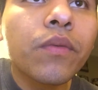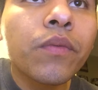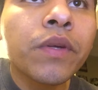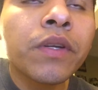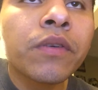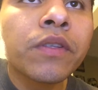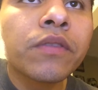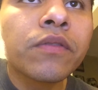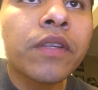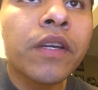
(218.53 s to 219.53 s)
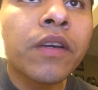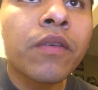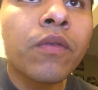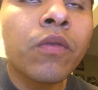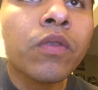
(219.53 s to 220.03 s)
We go into
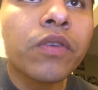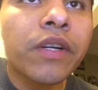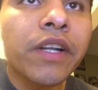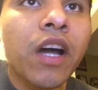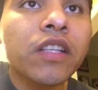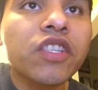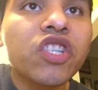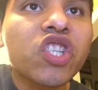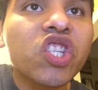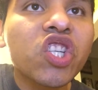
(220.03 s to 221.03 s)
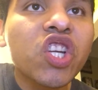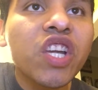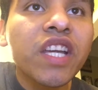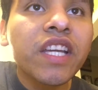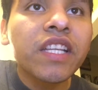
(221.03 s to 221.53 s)
the ulnar notch.
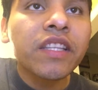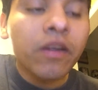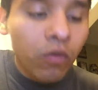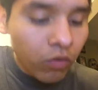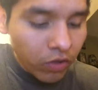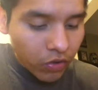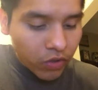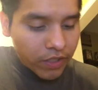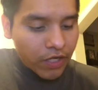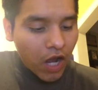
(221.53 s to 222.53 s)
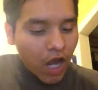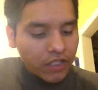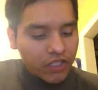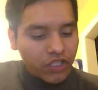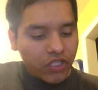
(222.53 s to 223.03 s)
The ulnar
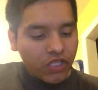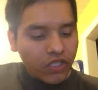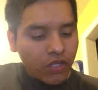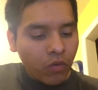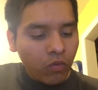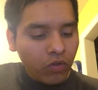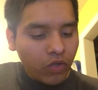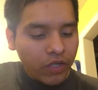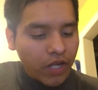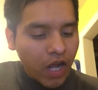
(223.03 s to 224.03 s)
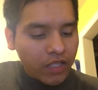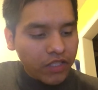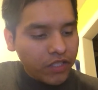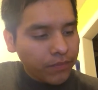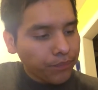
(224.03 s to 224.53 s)
notch. The ulnar
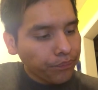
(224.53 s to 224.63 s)
notch.